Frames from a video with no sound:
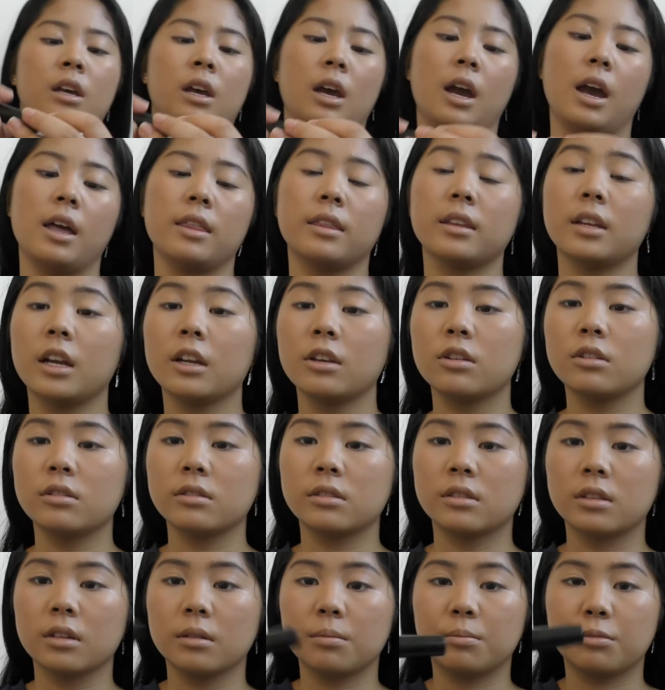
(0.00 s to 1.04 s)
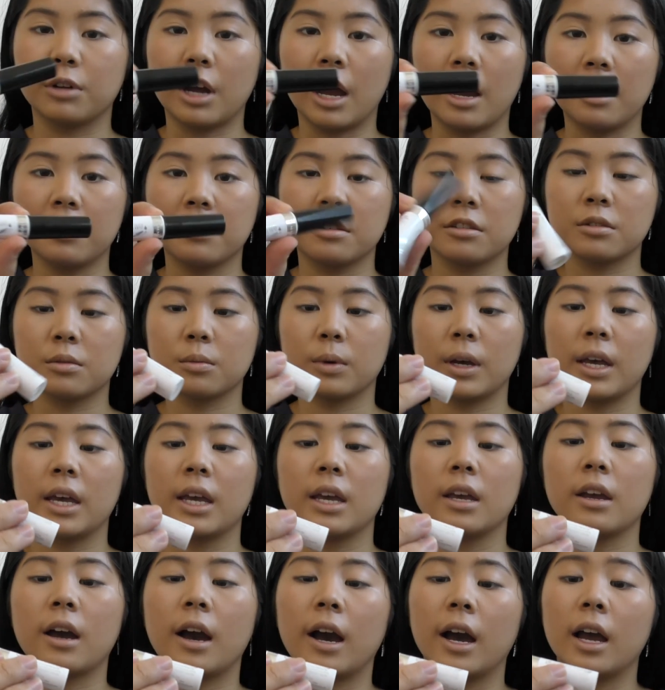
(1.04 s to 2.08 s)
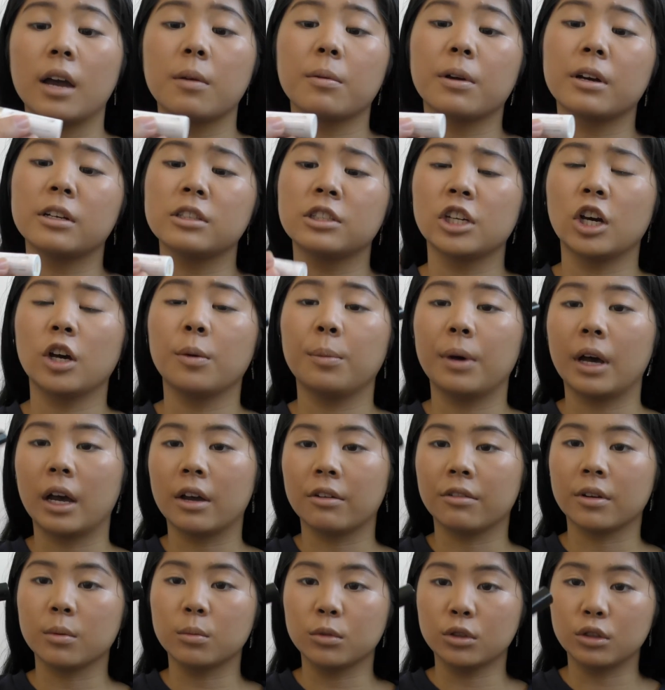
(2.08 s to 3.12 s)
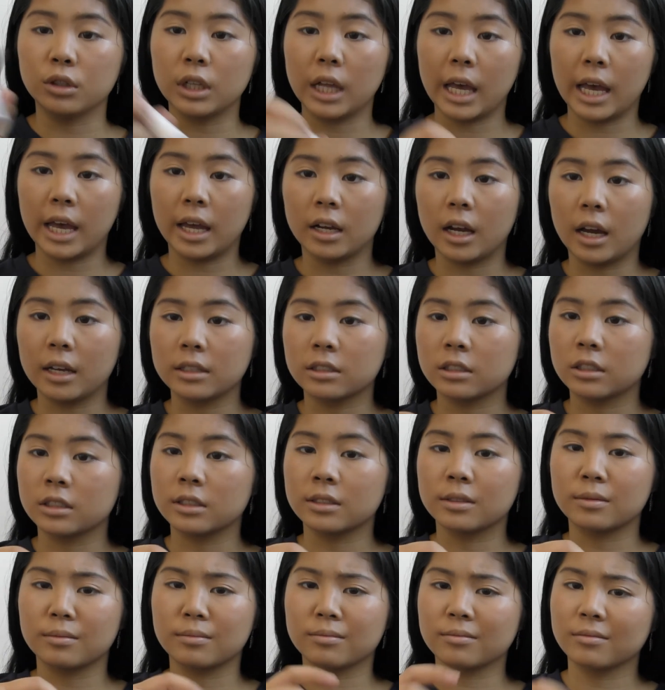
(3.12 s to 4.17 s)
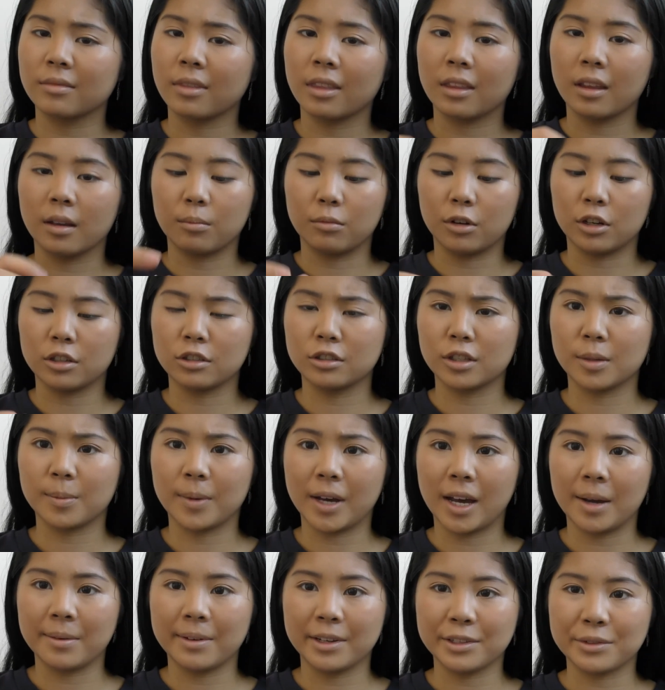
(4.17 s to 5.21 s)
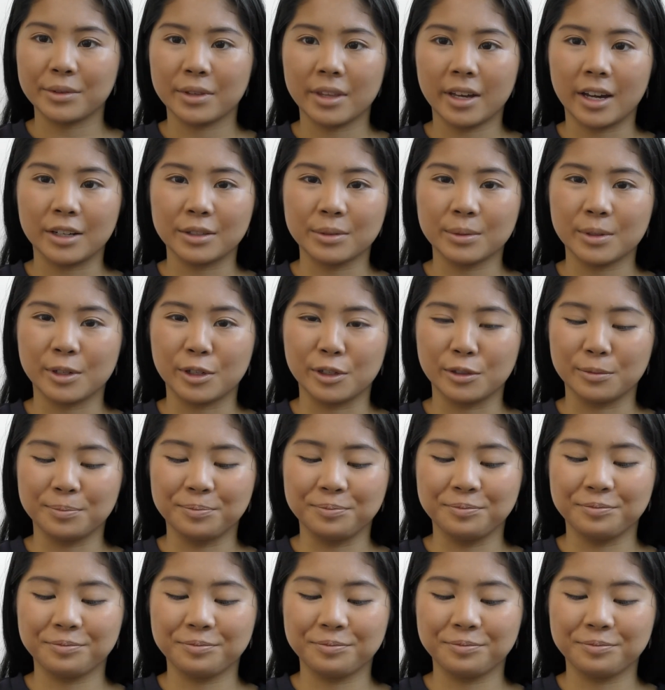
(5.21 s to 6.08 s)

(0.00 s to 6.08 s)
And then I use the Brow This Way eyebrow gel by Rimmel and I just brush through my eyebrows with that as well.